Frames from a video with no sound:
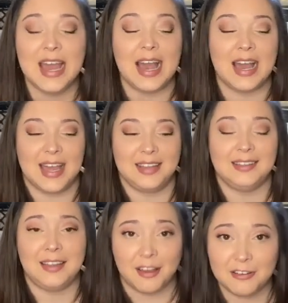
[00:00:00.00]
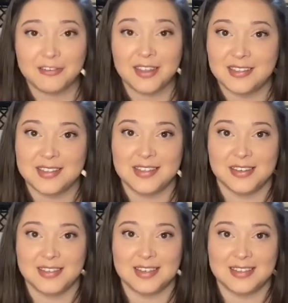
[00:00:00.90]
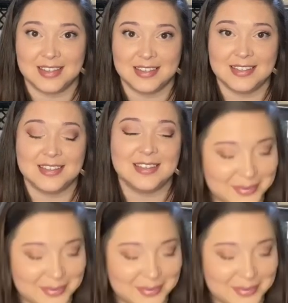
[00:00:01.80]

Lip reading: I love that this series exists,